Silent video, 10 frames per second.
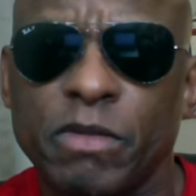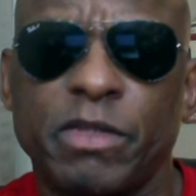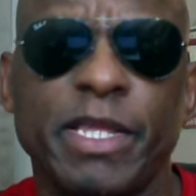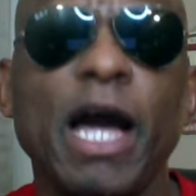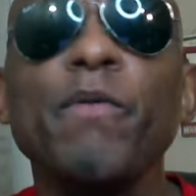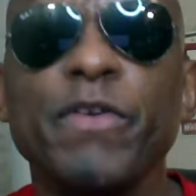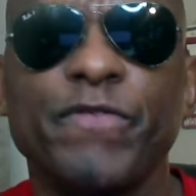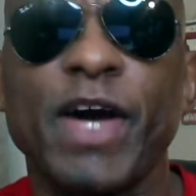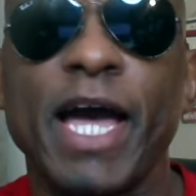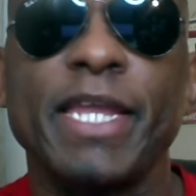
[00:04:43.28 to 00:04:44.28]
Now we
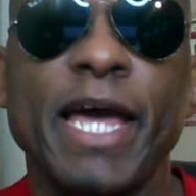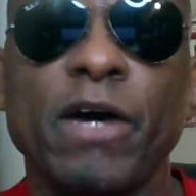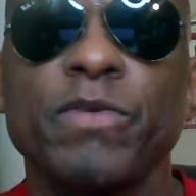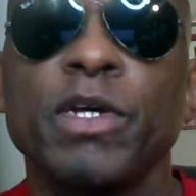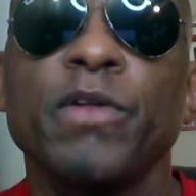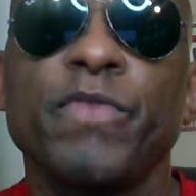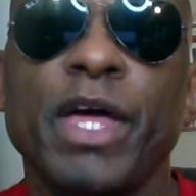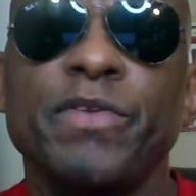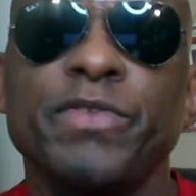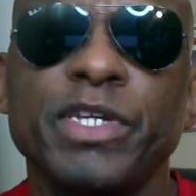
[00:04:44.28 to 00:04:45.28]
find out
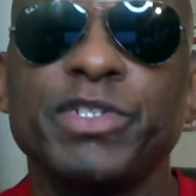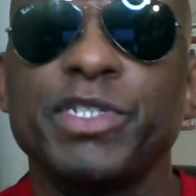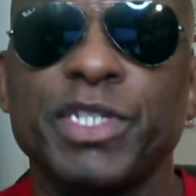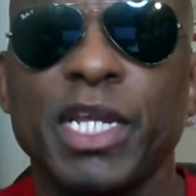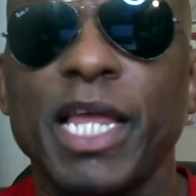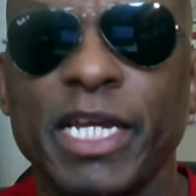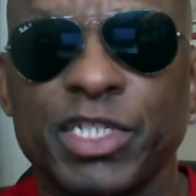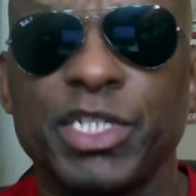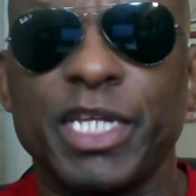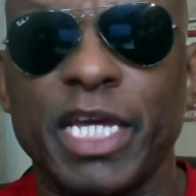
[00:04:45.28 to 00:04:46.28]
that this is
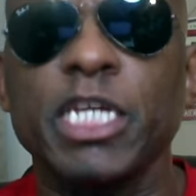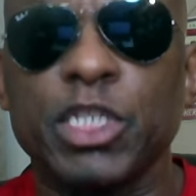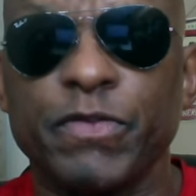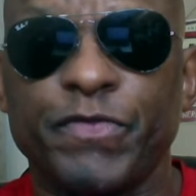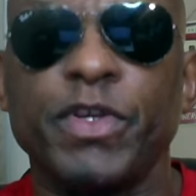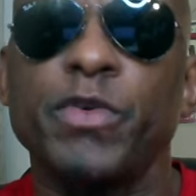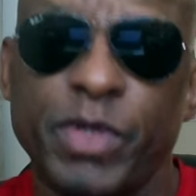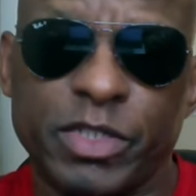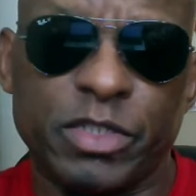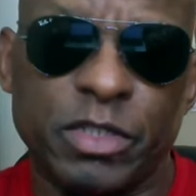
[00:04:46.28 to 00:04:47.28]
election
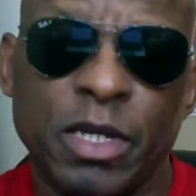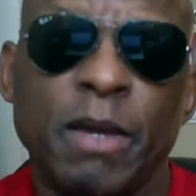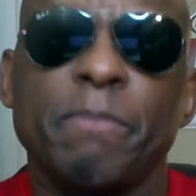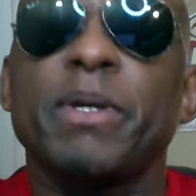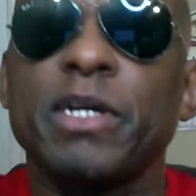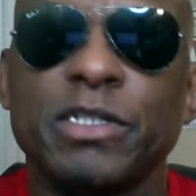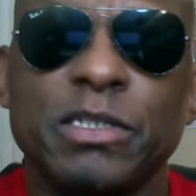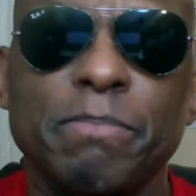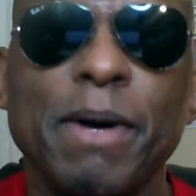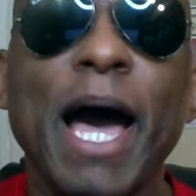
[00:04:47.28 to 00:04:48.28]
interference, because
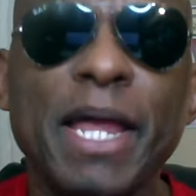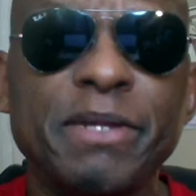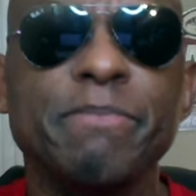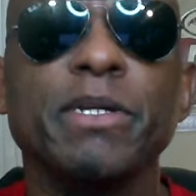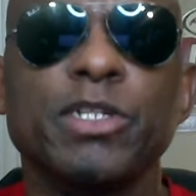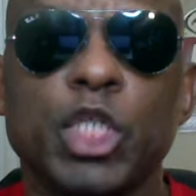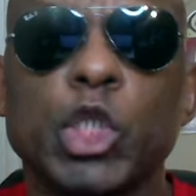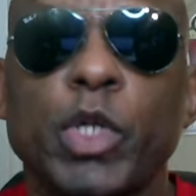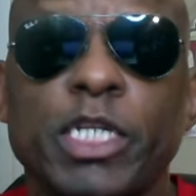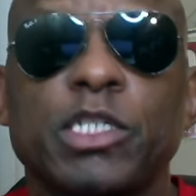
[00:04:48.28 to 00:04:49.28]
the Biden
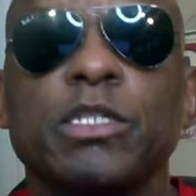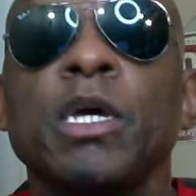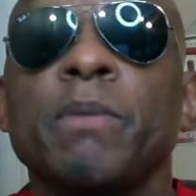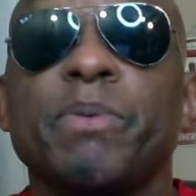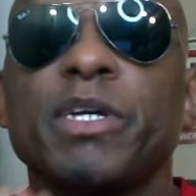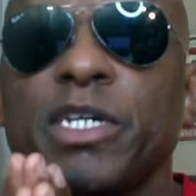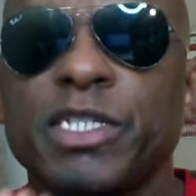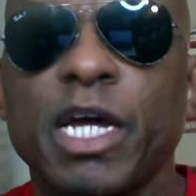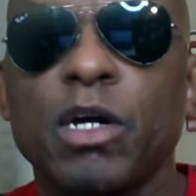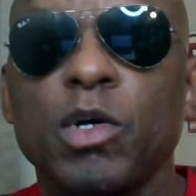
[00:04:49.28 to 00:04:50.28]
administration, because
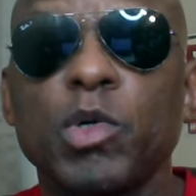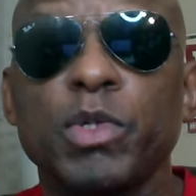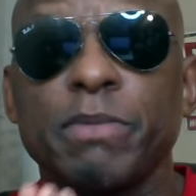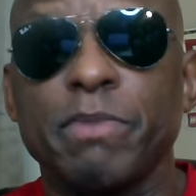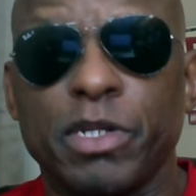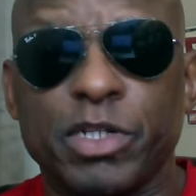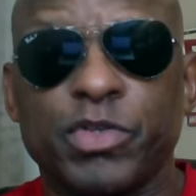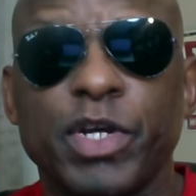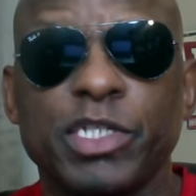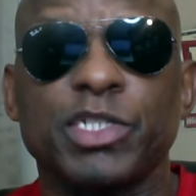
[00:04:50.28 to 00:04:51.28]
their whole
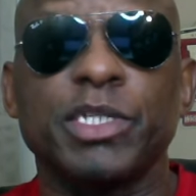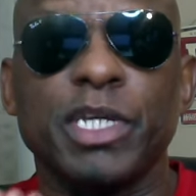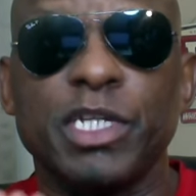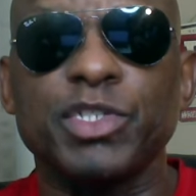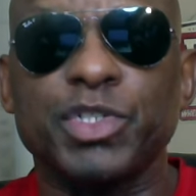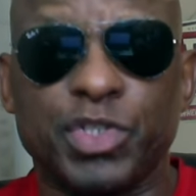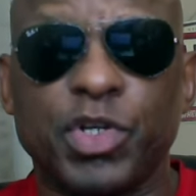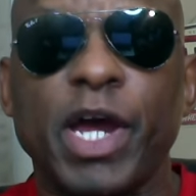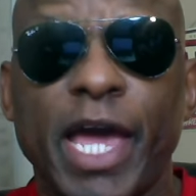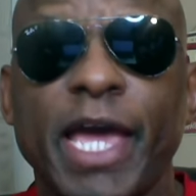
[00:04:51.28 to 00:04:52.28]
administration is
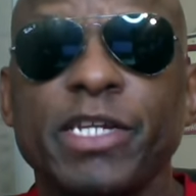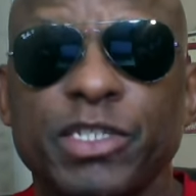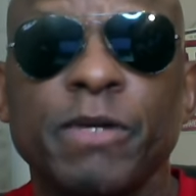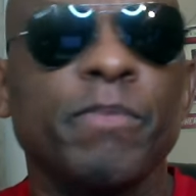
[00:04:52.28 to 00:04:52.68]
trash,